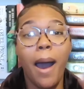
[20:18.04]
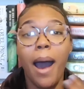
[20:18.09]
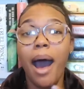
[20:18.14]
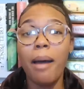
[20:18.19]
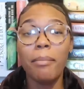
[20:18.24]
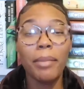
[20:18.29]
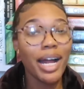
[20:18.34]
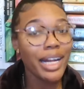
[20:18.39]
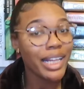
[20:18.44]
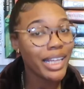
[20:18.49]

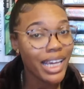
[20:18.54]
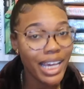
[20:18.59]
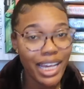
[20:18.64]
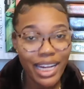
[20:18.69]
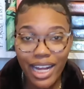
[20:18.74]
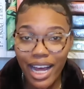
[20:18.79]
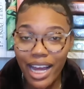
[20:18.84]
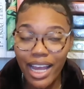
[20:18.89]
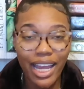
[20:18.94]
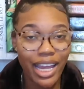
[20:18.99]
Amani
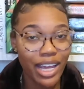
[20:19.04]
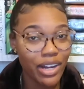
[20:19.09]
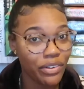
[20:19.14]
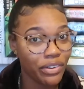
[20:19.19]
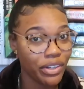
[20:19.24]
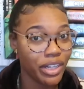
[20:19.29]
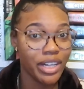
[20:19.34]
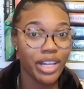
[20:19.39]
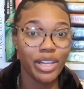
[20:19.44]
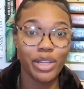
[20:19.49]
cannot
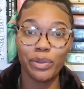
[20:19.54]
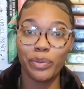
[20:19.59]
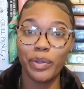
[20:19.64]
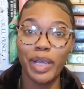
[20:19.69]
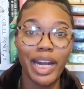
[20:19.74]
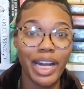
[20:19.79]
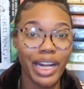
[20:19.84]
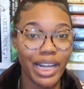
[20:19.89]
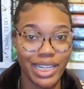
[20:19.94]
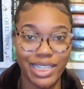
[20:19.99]
handle another
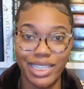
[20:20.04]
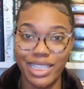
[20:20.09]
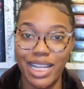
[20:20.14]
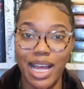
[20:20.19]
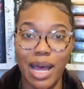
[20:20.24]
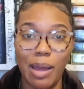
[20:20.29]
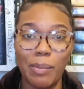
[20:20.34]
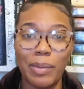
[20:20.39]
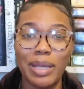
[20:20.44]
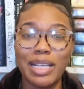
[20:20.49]
reading
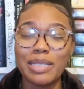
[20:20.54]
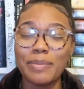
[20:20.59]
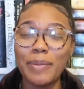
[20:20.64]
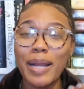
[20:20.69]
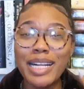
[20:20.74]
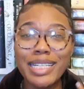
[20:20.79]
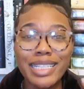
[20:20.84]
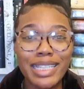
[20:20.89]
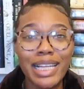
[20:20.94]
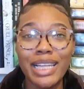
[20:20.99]
slump,
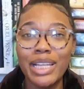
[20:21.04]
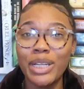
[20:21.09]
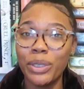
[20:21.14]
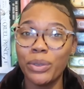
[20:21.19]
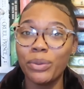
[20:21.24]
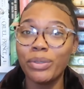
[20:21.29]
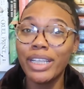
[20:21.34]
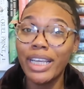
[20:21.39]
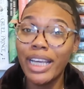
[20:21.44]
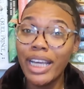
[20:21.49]
especially in the
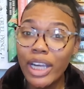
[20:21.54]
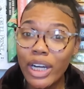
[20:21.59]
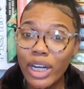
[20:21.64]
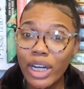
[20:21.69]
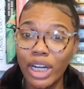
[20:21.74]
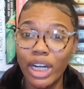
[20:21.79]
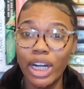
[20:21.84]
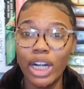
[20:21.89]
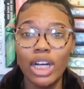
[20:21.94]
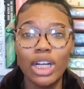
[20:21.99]
new
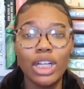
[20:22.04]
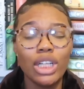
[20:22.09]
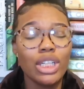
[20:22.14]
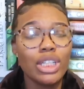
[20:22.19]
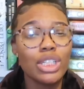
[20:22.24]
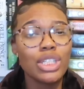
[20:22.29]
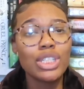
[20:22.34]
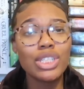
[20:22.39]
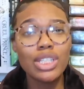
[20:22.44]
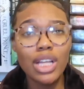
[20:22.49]
year.
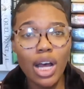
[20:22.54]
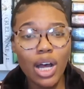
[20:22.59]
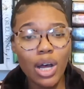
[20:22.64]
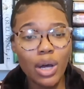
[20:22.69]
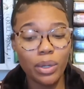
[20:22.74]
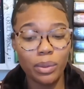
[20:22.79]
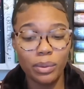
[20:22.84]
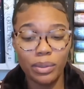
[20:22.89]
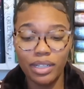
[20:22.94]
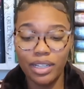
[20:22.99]

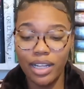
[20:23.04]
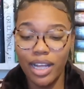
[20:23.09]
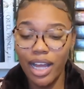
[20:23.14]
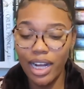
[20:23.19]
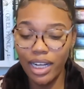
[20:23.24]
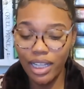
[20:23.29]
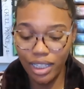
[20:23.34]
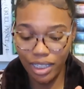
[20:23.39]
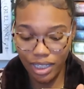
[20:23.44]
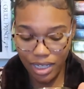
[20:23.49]
So,
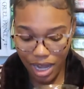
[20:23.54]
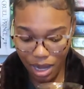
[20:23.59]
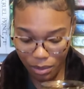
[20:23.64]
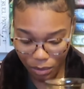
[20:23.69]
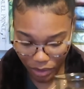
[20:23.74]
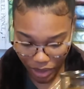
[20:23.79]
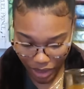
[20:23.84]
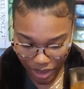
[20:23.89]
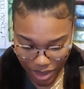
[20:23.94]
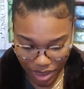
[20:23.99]
honey, I
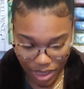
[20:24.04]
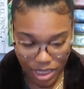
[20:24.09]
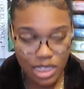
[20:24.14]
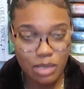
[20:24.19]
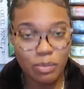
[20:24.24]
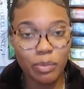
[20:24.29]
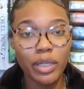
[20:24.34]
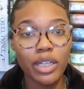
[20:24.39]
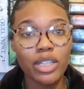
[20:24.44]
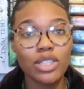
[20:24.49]
will get to
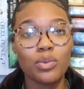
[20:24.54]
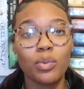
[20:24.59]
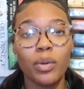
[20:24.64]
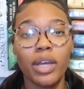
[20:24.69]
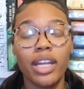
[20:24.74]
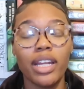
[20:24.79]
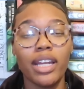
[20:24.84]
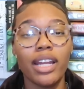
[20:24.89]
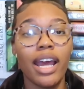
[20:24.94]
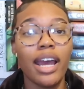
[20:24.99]
these books
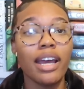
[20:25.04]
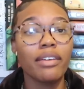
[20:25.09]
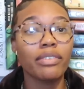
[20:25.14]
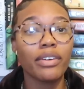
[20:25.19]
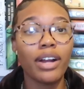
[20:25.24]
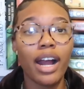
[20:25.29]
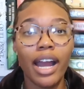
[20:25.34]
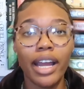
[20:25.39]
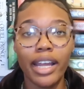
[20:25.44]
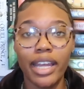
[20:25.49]

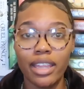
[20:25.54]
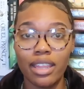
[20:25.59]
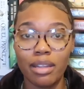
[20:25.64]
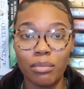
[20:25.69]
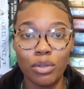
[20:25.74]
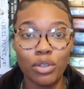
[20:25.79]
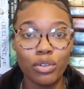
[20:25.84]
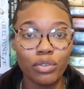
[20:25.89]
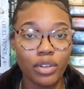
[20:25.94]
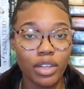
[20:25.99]
whenever I get in the
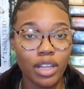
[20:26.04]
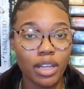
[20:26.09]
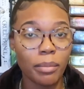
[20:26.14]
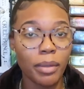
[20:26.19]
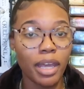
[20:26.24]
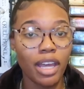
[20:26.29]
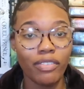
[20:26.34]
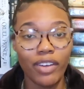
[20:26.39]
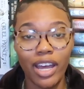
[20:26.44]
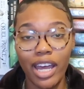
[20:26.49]
mood for
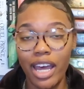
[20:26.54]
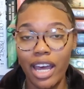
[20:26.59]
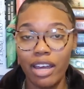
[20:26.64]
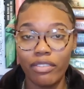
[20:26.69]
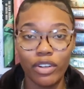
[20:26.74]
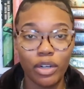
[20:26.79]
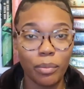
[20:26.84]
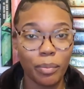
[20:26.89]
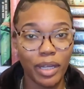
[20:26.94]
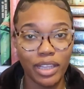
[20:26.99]
them, if I
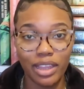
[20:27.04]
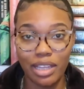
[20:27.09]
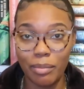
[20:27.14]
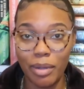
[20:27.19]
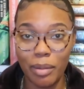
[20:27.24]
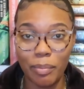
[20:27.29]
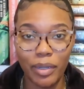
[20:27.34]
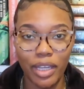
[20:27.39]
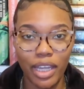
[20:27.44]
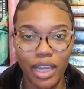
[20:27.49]
ever pick them
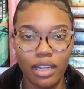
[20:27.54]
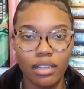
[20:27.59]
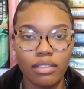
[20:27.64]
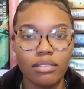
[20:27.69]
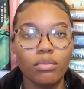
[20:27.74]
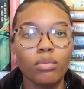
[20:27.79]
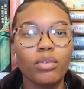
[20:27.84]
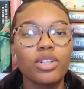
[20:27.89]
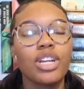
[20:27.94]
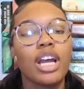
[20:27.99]
up again,
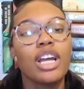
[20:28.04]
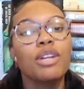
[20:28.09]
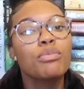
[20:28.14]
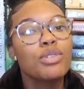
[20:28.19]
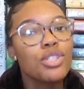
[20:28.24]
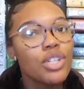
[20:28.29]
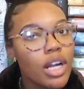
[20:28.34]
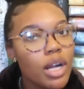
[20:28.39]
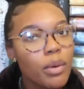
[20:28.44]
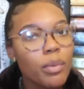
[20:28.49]
which I'm
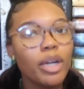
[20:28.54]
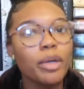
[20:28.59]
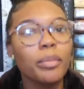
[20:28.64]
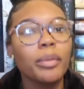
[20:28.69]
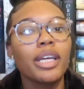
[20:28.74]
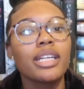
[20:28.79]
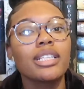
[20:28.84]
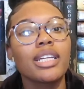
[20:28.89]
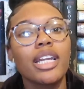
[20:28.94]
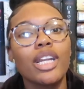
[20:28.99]
sure I will,
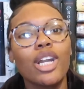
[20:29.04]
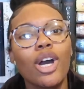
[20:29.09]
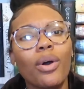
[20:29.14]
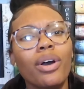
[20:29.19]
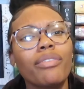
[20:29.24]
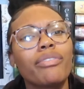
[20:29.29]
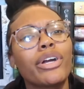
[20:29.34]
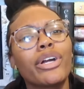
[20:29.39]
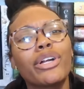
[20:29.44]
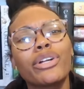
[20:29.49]
because I know
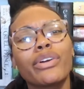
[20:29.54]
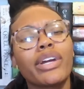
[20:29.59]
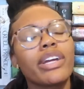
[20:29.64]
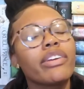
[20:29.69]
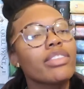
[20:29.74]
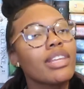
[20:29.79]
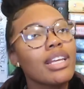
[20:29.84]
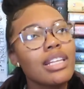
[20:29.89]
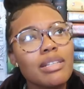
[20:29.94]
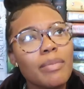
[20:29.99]
I've heard
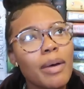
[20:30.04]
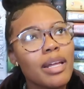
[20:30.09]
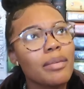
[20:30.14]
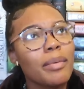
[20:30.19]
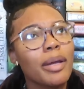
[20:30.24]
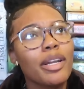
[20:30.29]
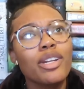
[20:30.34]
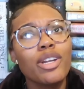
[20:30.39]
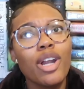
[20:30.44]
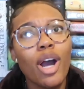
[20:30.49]
great things about them.
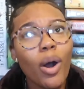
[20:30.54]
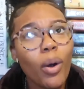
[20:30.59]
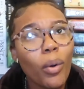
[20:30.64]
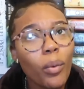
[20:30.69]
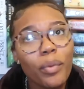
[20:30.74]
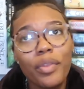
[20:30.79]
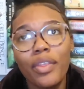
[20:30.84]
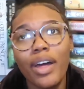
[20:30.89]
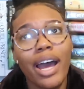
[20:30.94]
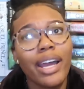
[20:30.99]
I
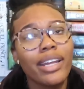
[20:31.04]
know.